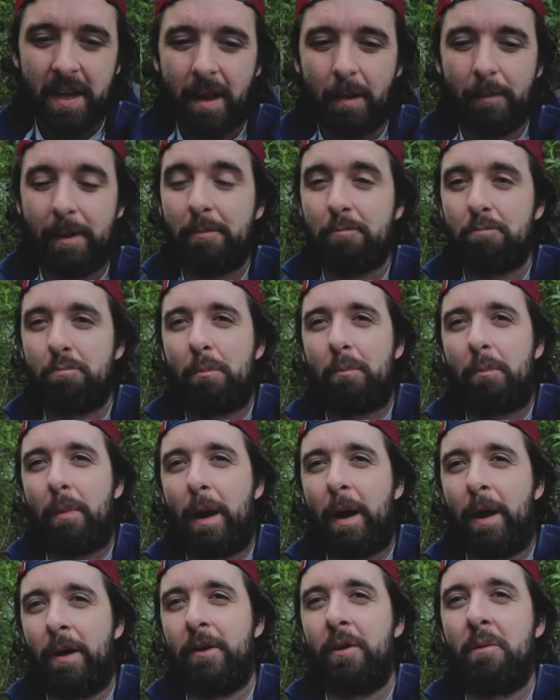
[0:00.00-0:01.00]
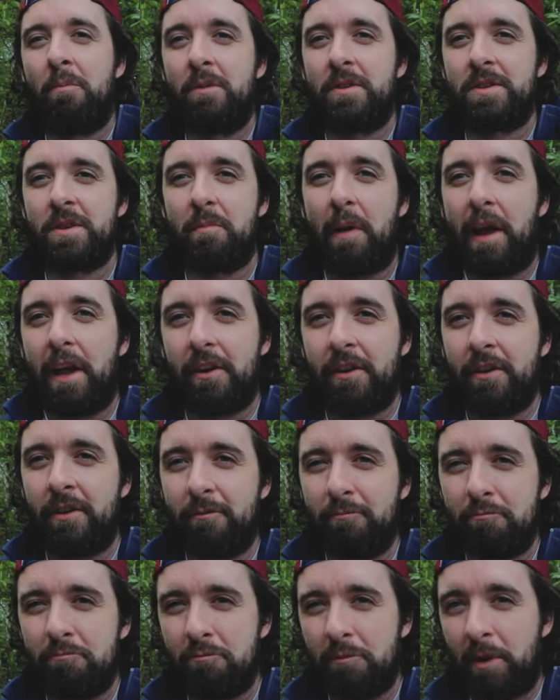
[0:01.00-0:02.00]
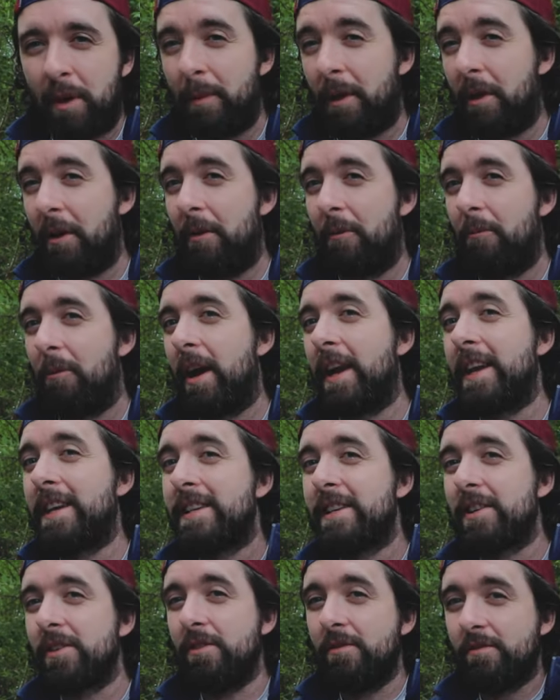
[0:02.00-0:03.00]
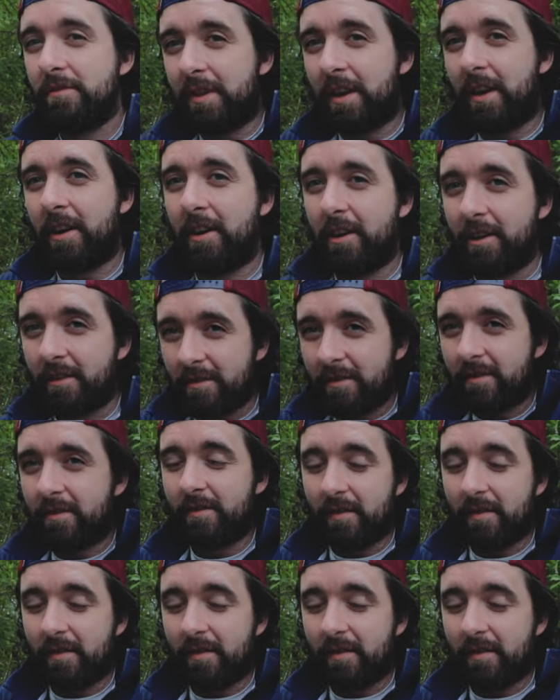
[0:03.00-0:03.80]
I mean, higher numbers are better. Am I right? You know, they are.